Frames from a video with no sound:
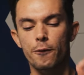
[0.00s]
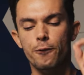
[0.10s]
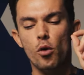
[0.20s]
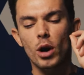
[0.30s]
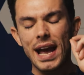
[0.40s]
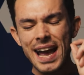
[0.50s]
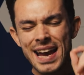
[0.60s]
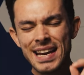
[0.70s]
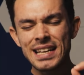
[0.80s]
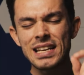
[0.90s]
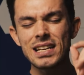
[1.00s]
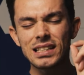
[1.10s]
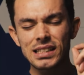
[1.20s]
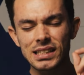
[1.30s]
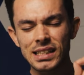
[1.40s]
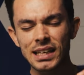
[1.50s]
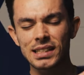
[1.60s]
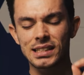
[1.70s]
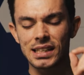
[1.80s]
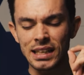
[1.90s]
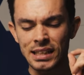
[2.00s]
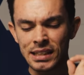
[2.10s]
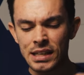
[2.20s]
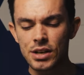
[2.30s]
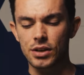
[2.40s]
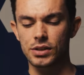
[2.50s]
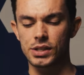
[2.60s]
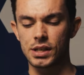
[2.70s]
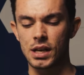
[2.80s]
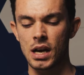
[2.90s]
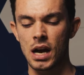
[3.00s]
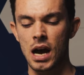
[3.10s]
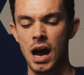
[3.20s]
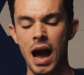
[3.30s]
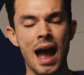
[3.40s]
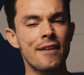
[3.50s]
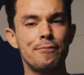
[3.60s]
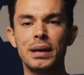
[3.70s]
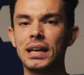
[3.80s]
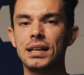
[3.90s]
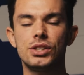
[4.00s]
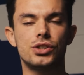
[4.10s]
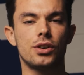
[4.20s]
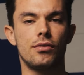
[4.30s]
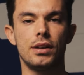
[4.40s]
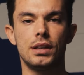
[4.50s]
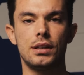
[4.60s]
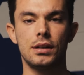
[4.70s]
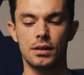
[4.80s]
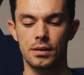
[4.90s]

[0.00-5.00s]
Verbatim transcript: "For eighty-six years I have been his servant,